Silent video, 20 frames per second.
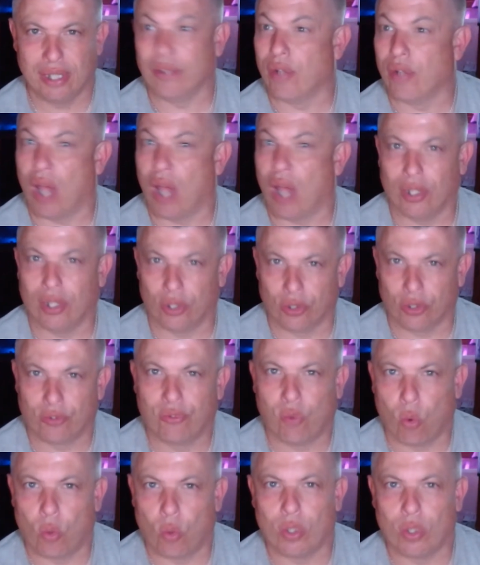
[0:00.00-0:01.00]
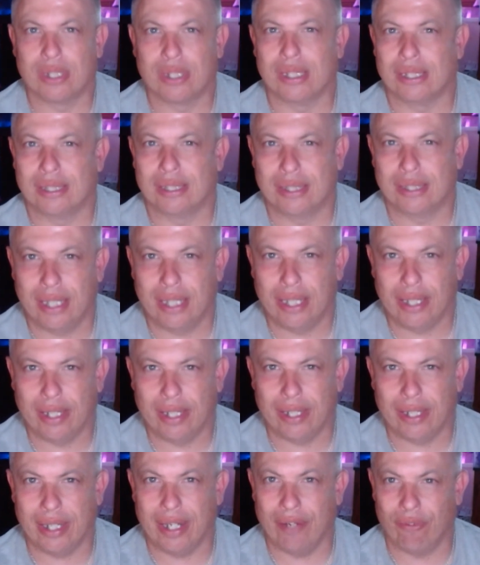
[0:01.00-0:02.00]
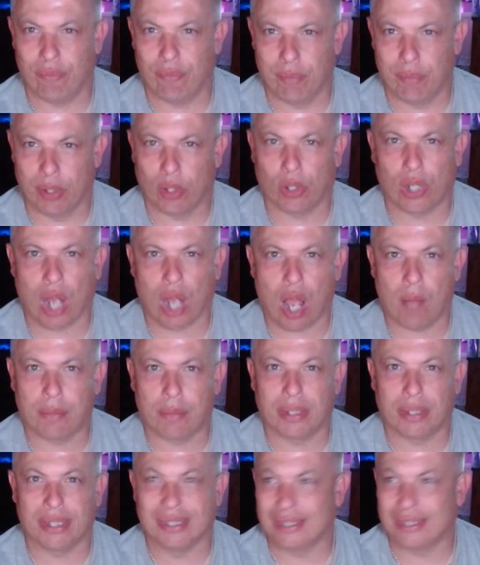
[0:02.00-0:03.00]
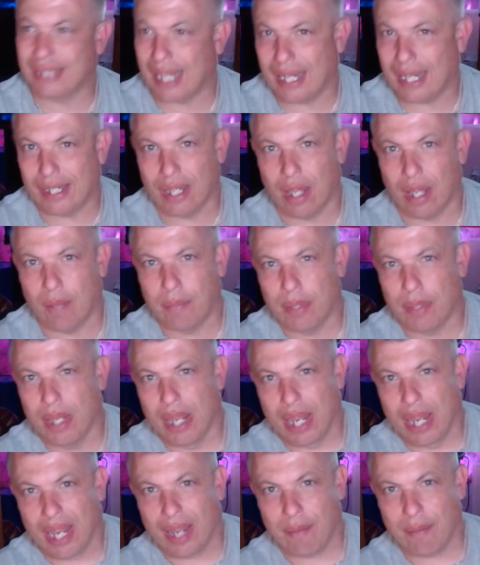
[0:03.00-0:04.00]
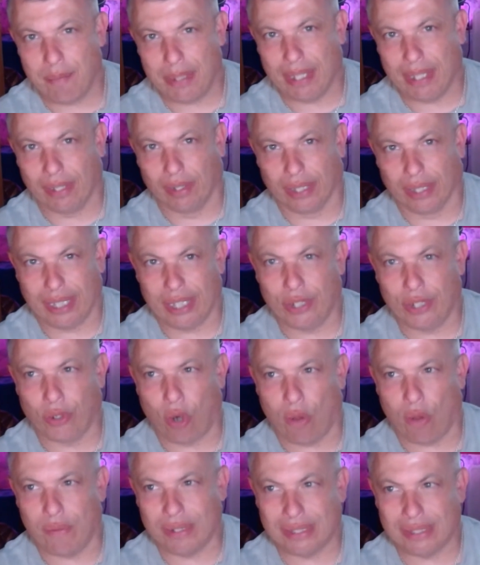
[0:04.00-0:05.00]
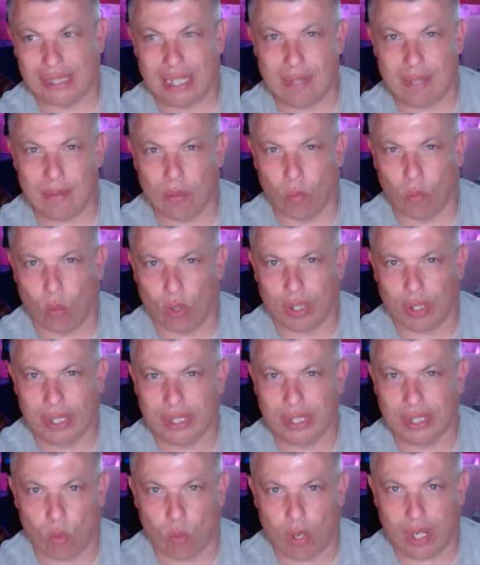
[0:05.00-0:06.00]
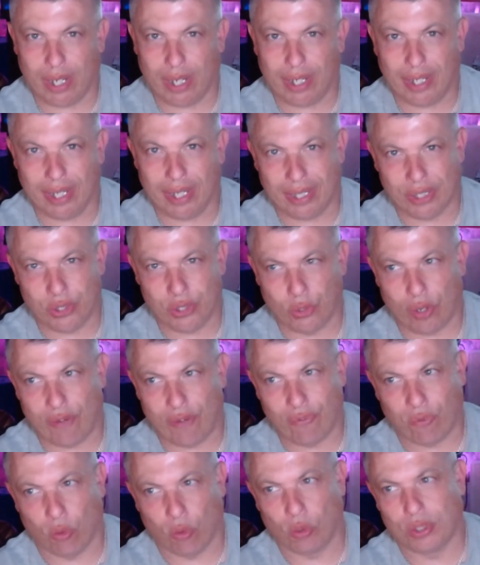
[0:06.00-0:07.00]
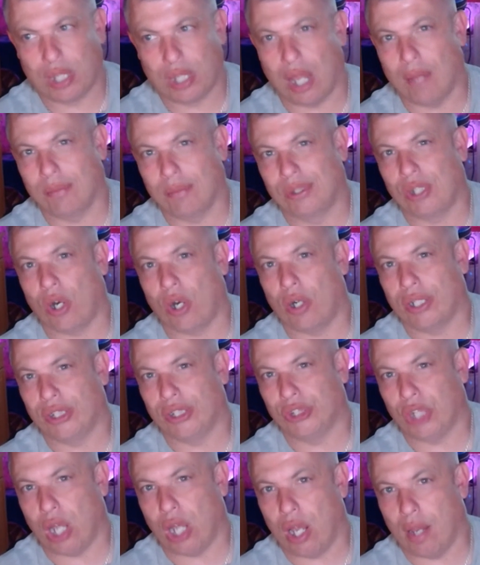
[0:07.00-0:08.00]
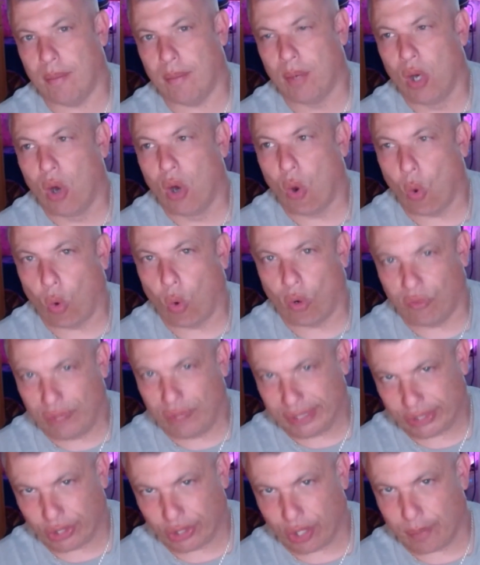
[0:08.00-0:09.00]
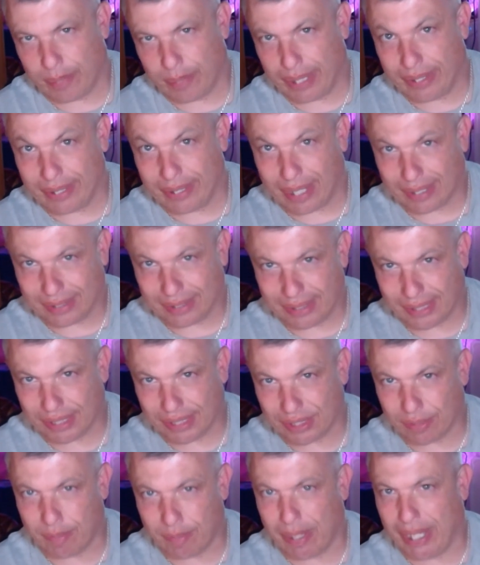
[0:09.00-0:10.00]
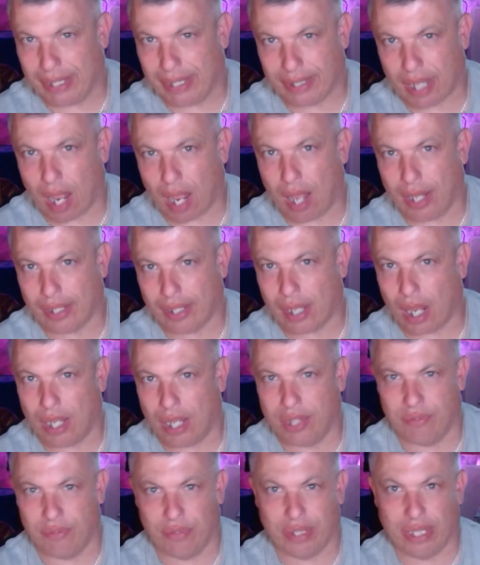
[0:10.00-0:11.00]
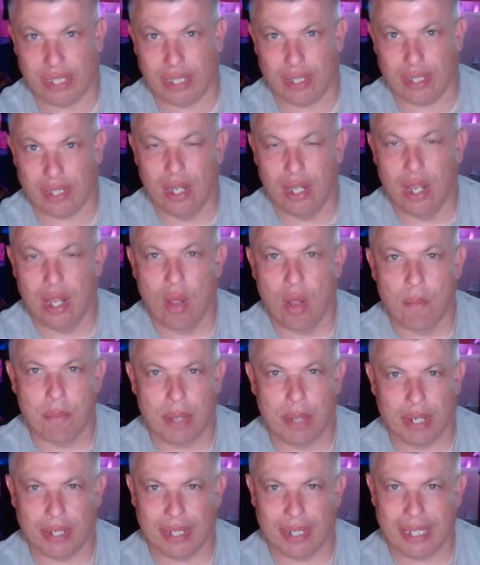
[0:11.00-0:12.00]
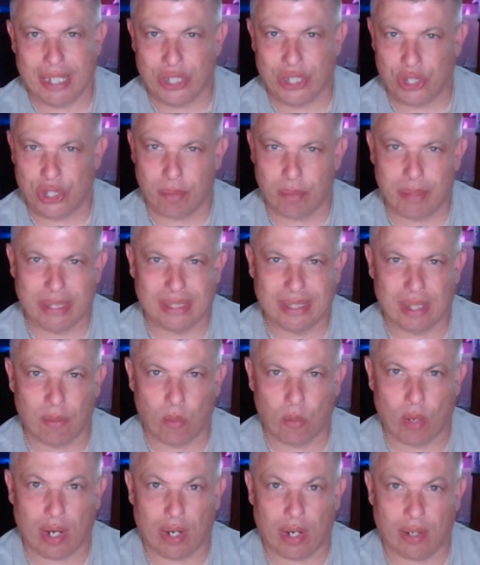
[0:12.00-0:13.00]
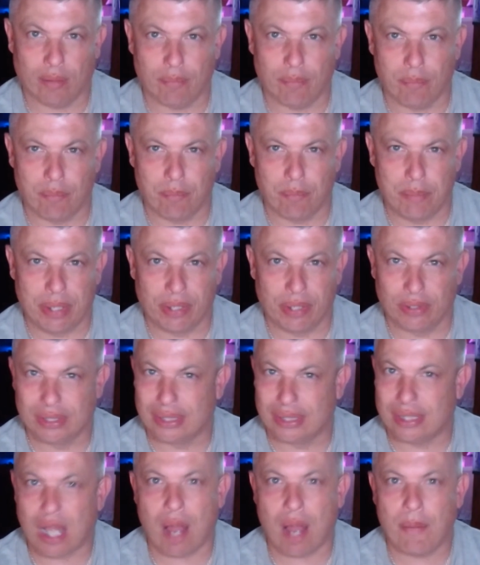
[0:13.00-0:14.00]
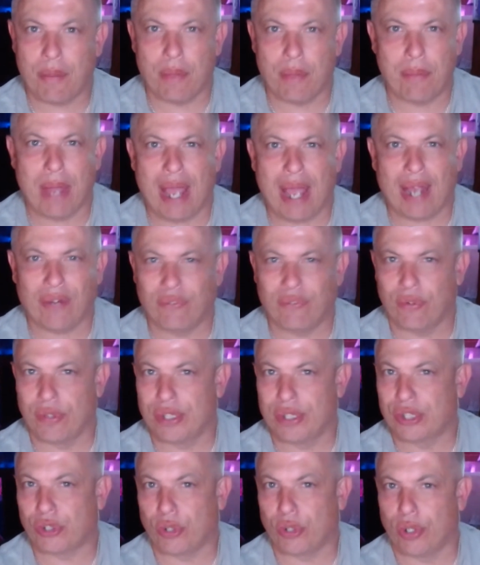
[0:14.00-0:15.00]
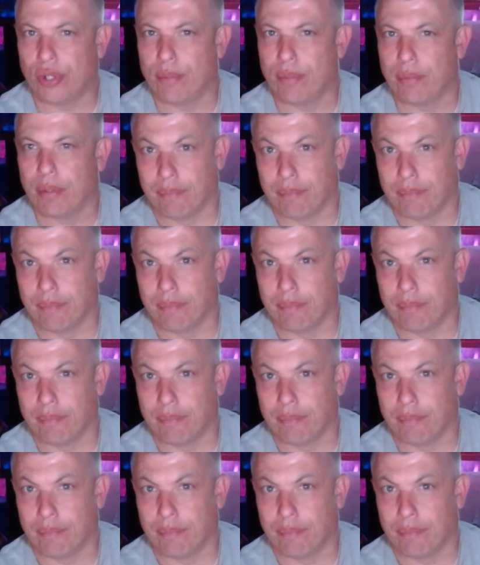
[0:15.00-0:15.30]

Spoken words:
I look forward to seeing if Miller Kopp can stand up and be a leader on this team and work his way into a full-time starting job, or if he's going to be that 6th man guy kind of again. But he should be somewhere middle to top of the pack for this group.